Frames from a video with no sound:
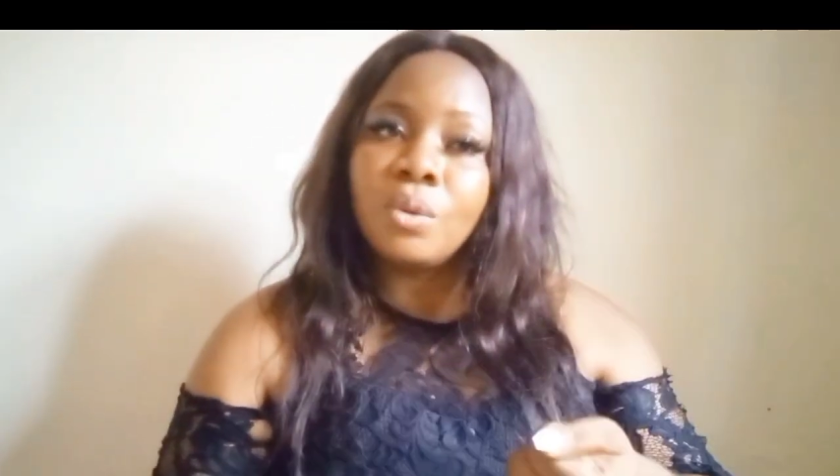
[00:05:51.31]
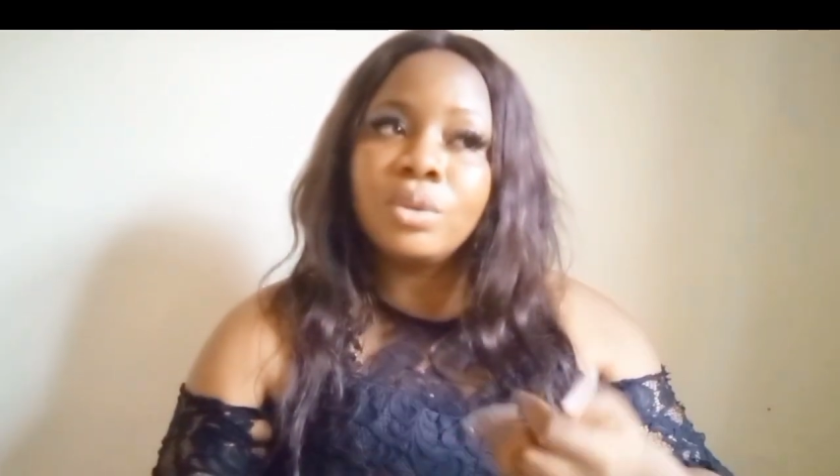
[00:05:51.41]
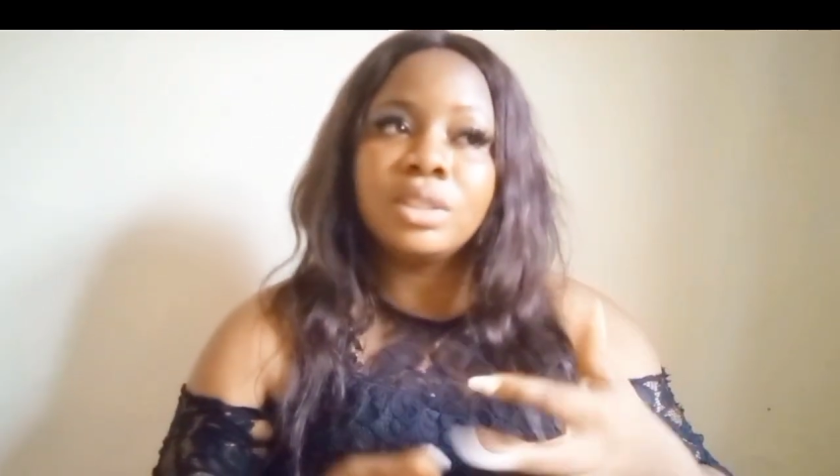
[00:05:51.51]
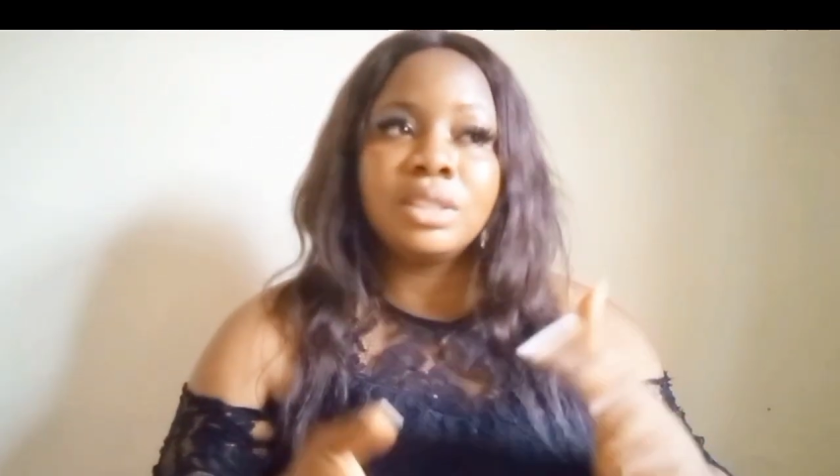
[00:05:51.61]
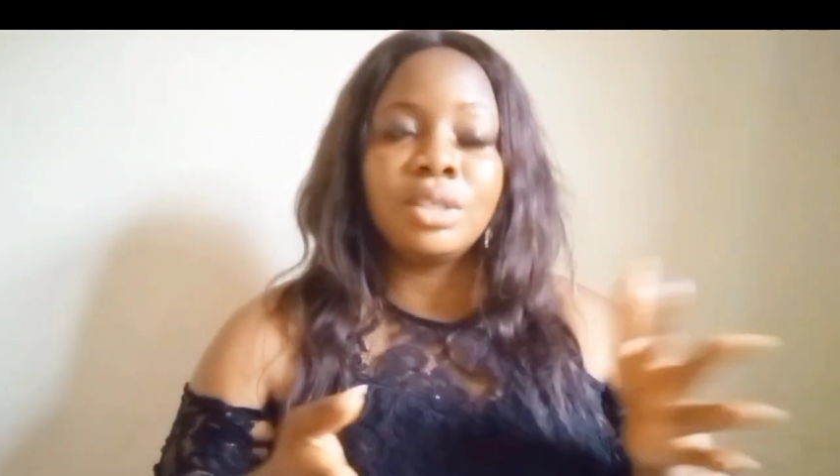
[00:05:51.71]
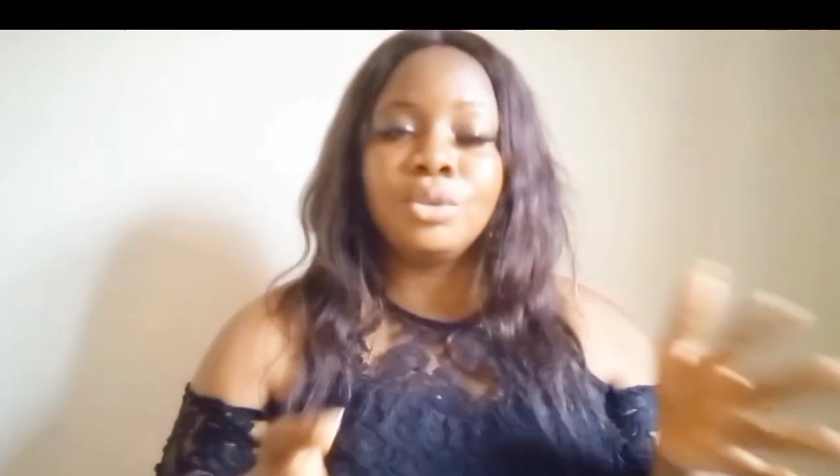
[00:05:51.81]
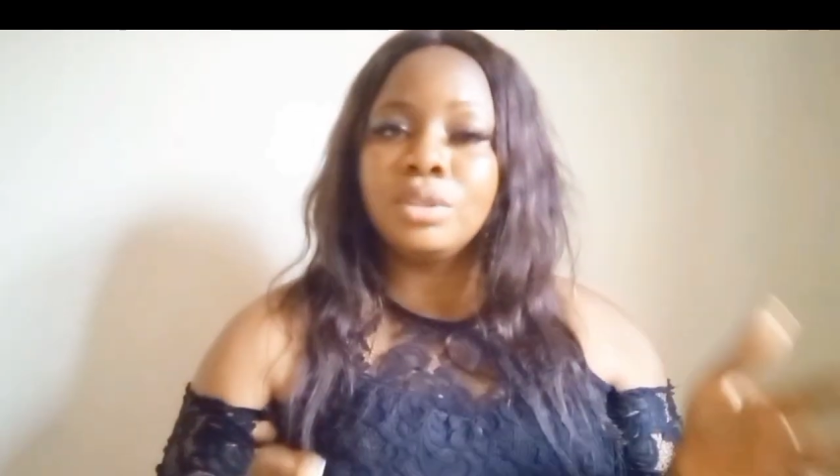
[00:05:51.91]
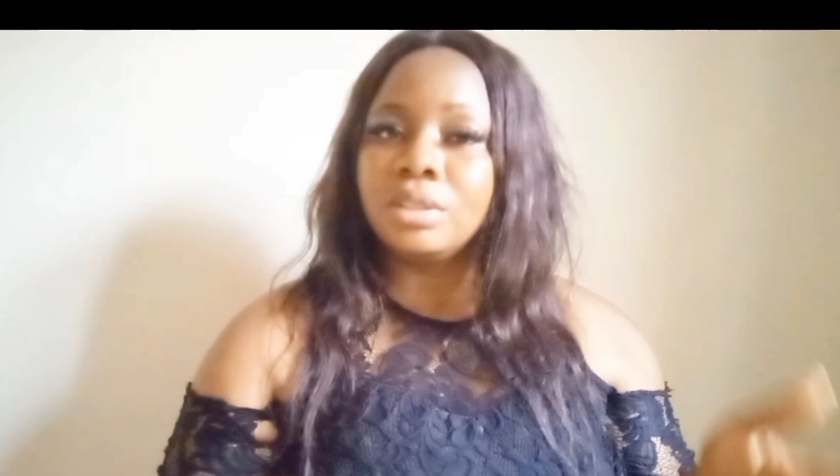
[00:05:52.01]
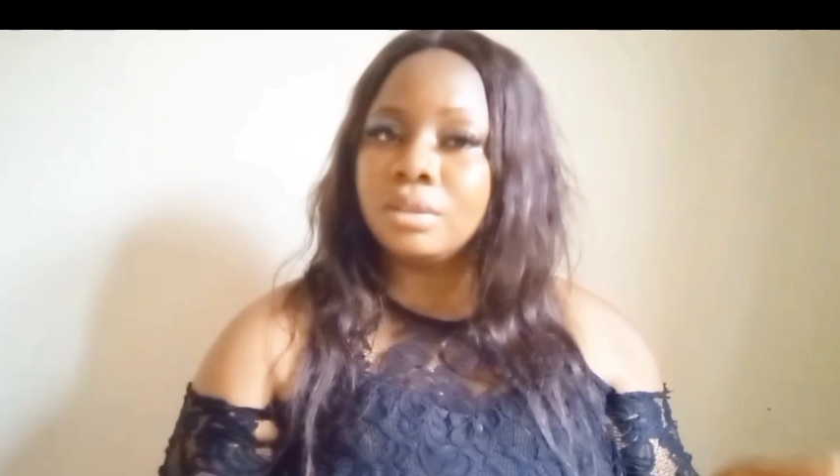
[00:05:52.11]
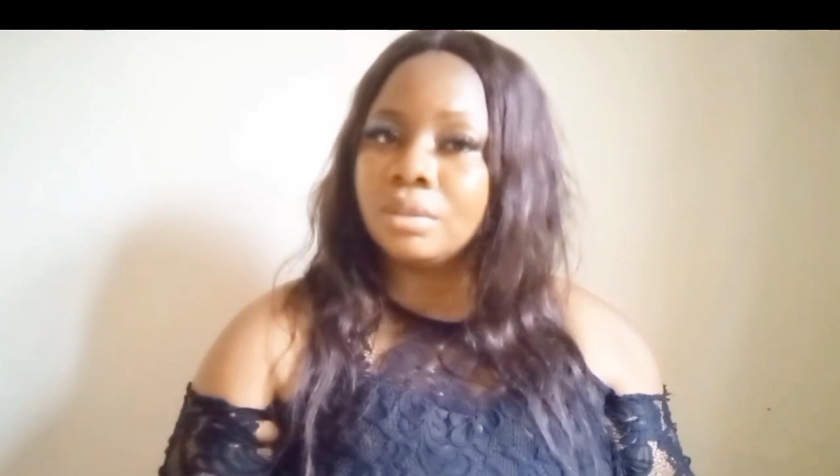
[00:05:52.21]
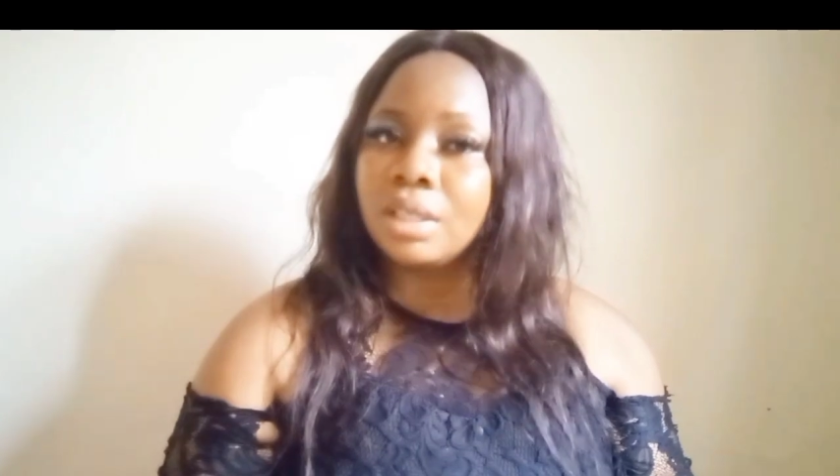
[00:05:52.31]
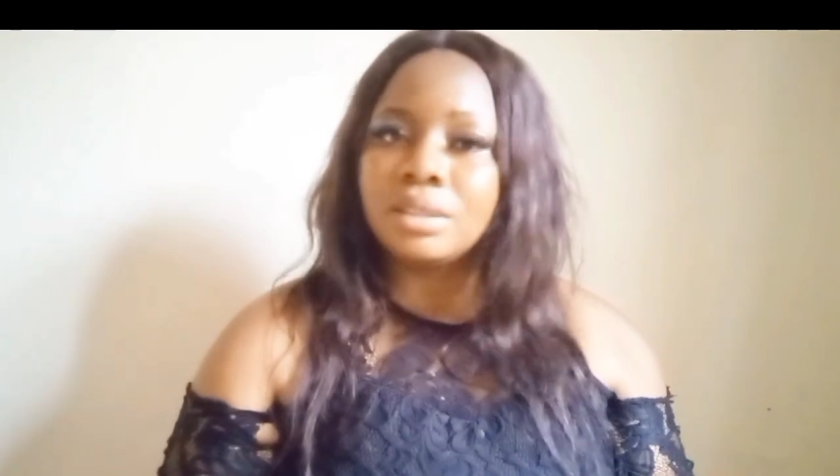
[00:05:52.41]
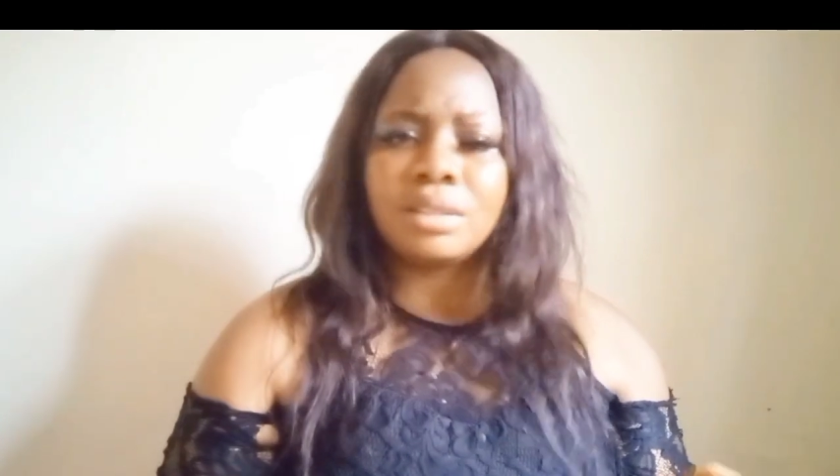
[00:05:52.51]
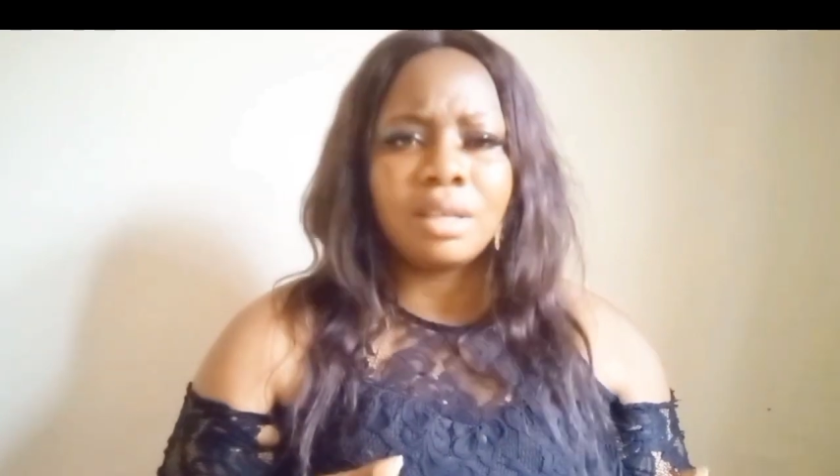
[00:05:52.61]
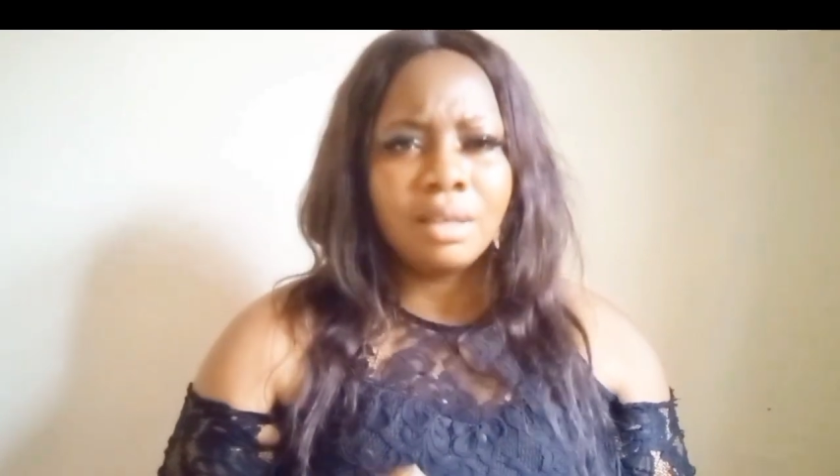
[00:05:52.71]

quantity, use this.